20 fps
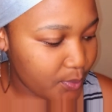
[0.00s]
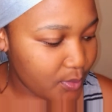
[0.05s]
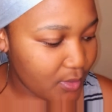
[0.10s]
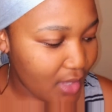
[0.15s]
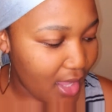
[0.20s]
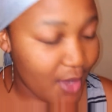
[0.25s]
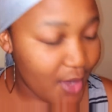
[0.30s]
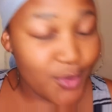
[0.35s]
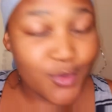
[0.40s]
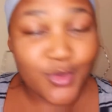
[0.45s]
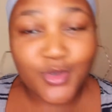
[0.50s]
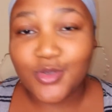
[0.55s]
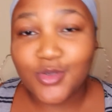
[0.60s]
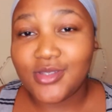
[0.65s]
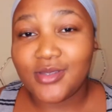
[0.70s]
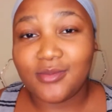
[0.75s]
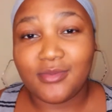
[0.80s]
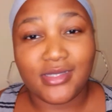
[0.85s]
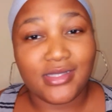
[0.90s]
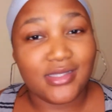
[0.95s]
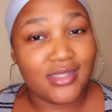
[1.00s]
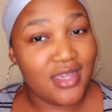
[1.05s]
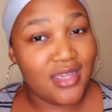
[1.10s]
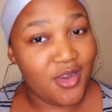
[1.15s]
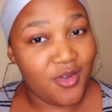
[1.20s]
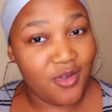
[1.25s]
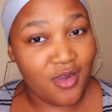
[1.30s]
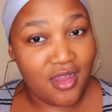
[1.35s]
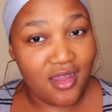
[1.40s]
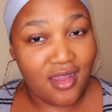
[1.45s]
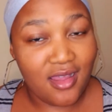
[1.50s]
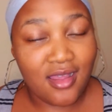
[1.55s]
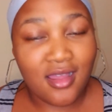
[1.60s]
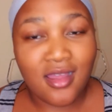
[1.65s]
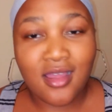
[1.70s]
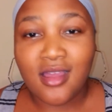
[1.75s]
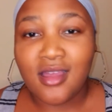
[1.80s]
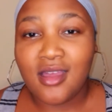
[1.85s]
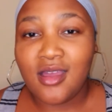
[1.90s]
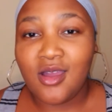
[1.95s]
I don't use a mascara
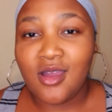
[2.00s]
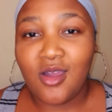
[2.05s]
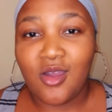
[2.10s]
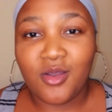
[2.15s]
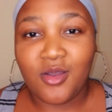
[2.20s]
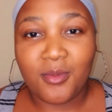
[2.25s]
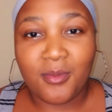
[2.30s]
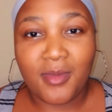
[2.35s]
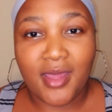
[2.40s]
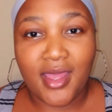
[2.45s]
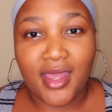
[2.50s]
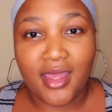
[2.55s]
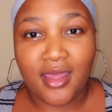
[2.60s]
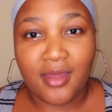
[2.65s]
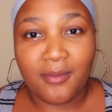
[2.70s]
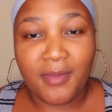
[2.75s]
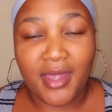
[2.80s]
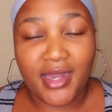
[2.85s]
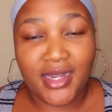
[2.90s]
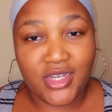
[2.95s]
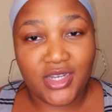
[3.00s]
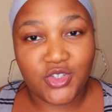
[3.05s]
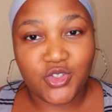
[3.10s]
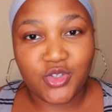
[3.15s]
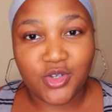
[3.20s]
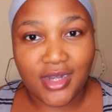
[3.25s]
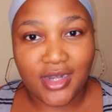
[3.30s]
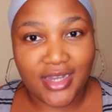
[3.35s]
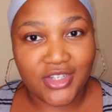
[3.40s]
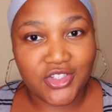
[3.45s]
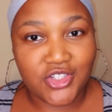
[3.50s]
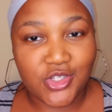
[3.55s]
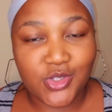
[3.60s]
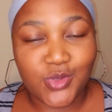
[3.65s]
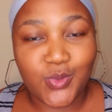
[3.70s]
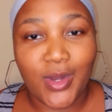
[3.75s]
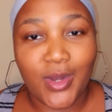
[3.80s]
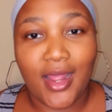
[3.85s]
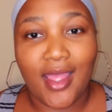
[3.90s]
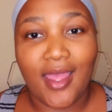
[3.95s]
on my natural lashes
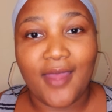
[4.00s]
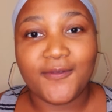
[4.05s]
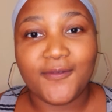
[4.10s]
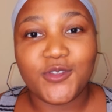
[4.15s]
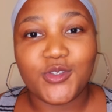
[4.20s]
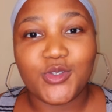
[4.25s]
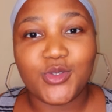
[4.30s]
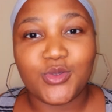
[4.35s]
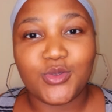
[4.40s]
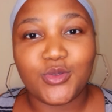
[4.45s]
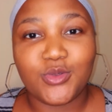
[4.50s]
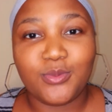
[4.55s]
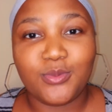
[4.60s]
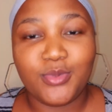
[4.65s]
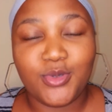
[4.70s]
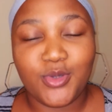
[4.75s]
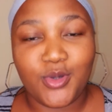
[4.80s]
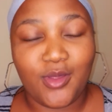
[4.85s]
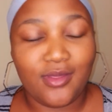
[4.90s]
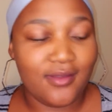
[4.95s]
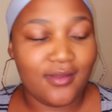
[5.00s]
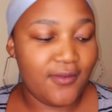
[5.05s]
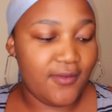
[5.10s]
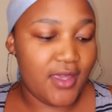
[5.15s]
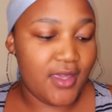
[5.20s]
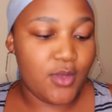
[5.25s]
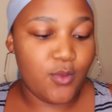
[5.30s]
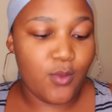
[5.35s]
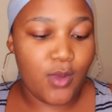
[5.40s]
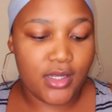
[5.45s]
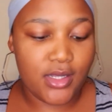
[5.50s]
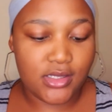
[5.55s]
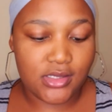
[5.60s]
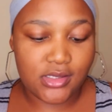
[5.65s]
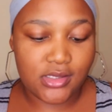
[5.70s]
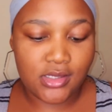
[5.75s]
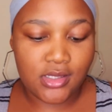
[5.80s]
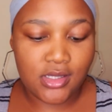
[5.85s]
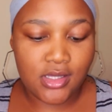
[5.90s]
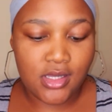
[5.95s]
when I have to put on the fake ones.
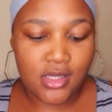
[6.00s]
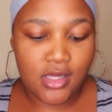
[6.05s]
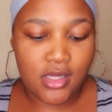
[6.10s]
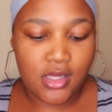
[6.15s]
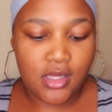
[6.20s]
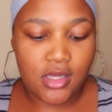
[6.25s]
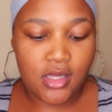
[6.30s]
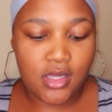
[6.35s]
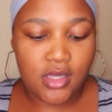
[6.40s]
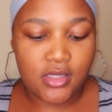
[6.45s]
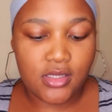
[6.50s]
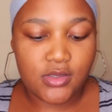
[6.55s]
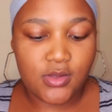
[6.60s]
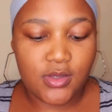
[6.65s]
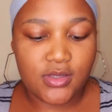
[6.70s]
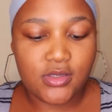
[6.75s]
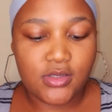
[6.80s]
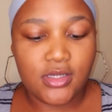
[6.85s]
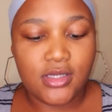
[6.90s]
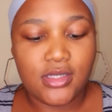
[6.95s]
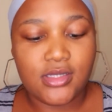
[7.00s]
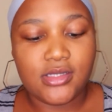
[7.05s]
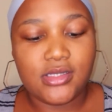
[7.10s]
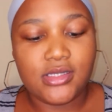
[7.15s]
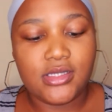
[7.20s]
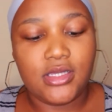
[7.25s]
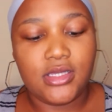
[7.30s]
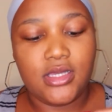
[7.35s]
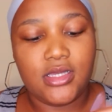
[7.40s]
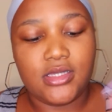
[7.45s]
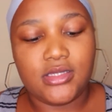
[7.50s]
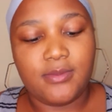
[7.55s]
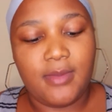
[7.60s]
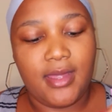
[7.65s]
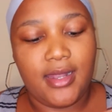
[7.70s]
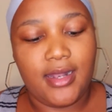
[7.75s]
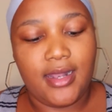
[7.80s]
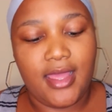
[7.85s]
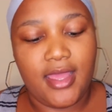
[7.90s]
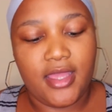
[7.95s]
So as you can see, here's my
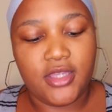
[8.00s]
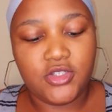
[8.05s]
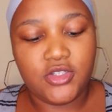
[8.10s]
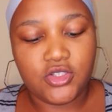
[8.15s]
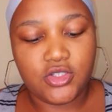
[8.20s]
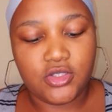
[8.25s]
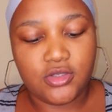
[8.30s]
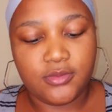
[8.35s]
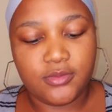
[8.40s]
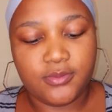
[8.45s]
lash.